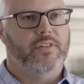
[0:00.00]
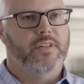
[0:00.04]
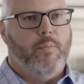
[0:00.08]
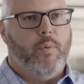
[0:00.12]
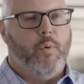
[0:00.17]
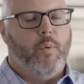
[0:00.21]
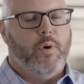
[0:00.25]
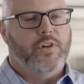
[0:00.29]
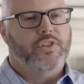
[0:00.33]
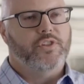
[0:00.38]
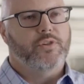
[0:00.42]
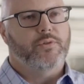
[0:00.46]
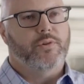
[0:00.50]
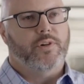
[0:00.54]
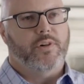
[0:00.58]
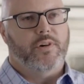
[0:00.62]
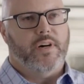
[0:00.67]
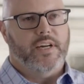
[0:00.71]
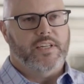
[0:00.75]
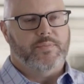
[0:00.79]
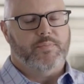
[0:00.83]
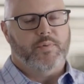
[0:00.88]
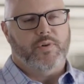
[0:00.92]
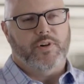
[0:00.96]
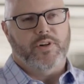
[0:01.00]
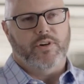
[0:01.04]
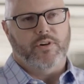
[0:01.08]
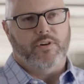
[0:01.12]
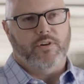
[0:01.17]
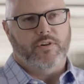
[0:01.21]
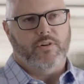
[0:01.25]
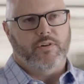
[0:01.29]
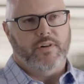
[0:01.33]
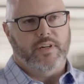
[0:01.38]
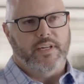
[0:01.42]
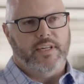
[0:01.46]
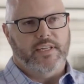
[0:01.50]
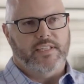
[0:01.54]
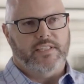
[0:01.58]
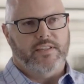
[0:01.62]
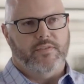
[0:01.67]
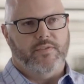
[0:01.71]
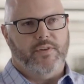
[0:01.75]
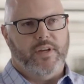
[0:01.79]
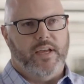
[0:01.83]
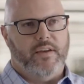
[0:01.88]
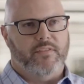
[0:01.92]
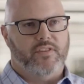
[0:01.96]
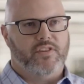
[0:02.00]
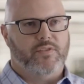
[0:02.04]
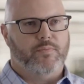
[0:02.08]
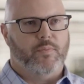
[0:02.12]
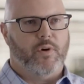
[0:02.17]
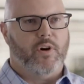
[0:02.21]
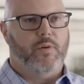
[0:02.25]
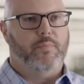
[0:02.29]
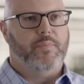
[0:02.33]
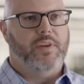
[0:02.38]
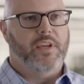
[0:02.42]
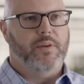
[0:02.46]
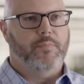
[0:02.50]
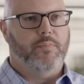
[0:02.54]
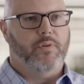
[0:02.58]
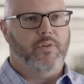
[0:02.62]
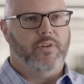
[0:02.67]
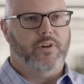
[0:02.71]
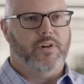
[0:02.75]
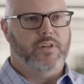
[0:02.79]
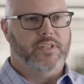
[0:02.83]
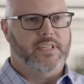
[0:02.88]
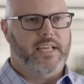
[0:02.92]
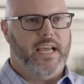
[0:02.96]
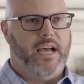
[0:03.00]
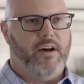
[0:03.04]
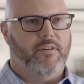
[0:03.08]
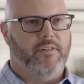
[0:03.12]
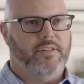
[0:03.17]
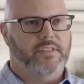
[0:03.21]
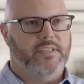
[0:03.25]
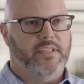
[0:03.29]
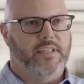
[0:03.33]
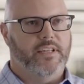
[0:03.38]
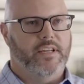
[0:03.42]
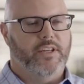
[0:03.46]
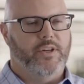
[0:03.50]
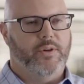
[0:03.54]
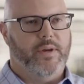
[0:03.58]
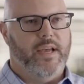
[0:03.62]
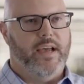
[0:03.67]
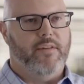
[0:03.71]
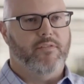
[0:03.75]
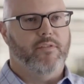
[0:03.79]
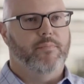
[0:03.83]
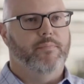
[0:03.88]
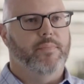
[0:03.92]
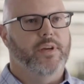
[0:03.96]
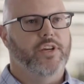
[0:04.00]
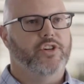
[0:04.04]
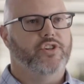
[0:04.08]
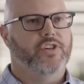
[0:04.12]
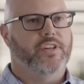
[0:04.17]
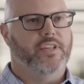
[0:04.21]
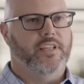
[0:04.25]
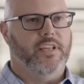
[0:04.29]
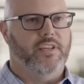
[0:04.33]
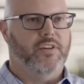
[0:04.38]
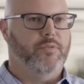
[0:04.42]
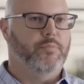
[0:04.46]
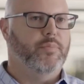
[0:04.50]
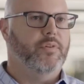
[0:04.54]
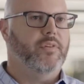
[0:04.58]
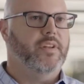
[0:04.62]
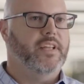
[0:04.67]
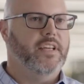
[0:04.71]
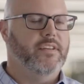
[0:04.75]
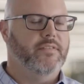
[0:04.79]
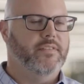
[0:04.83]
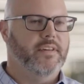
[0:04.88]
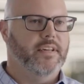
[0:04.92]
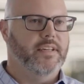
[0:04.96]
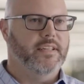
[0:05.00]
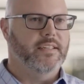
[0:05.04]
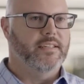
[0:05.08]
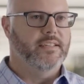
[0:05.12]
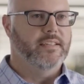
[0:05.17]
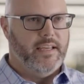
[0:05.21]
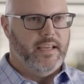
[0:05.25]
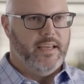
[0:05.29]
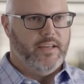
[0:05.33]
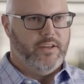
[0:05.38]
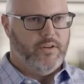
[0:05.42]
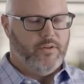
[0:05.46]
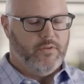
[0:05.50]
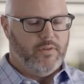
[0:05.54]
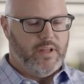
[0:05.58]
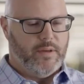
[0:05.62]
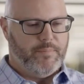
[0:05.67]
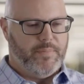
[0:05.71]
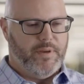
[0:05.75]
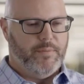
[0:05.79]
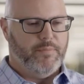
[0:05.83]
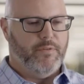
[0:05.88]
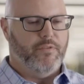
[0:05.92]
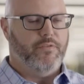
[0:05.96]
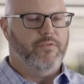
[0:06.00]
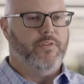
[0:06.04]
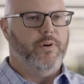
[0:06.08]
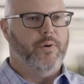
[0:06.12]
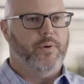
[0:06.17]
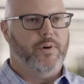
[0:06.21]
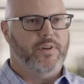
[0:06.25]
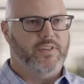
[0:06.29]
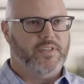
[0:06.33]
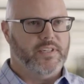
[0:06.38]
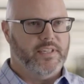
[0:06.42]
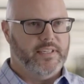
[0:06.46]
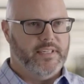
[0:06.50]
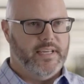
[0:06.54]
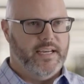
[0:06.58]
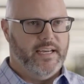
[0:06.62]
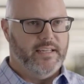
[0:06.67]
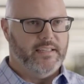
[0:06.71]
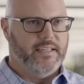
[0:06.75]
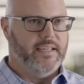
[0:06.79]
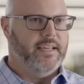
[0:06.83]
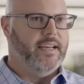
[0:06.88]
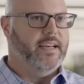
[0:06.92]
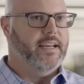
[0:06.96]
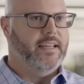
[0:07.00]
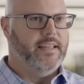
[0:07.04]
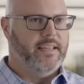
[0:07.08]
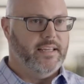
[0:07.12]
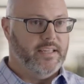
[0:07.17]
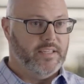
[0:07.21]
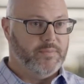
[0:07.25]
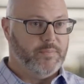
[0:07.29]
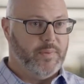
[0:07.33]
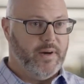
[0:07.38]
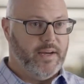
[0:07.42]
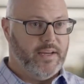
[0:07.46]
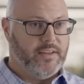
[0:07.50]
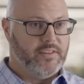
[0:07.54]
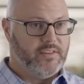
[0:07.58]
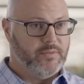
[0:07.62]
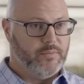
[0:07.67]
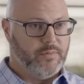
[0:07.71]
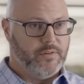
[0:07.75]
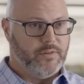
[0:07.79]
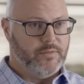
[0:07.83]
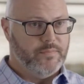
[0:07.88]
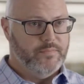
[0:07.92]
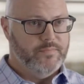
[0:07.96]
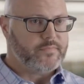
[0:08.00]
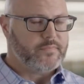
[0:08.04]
But what you realize pretty early is if you have smart people that are talented and you have a mission that you believe in and you let people focus on that anything's possible.